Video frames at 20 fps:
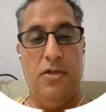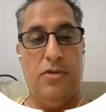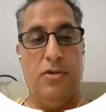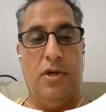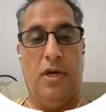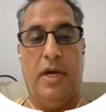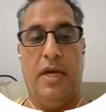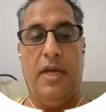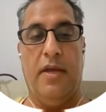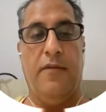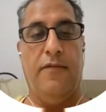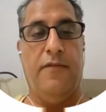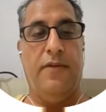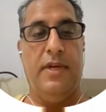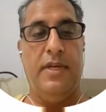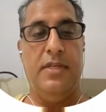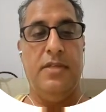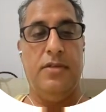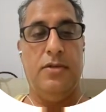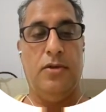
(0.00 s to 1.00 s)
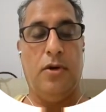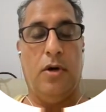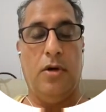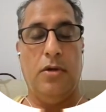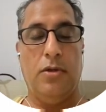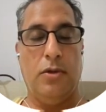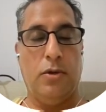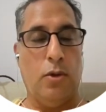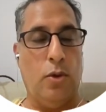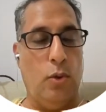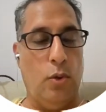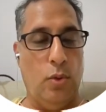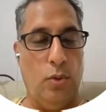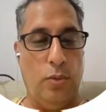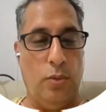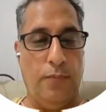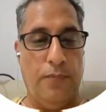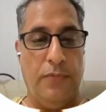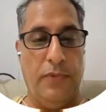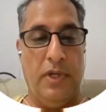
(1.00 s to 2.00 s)
So huggingface.co,
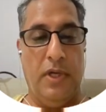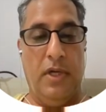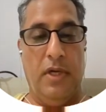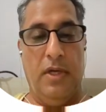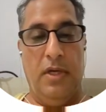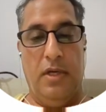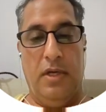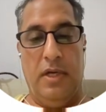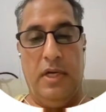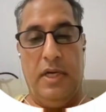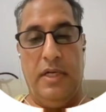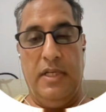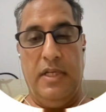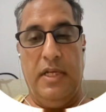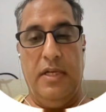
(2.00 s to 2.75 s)
and